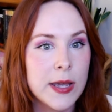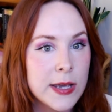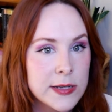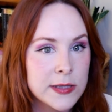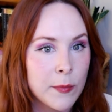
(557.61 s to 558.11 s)

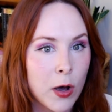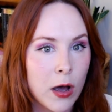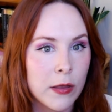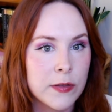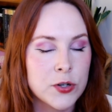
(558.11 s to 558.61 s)
is the
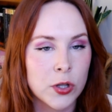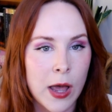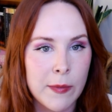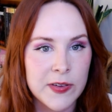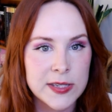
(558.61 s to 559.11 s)
moth, she'll
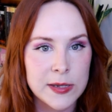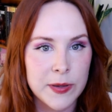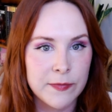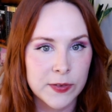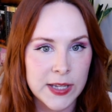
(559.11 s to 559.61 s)
obviously
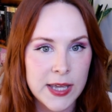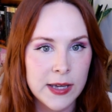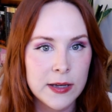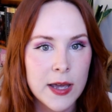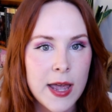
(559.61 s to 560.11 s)
be fleeing.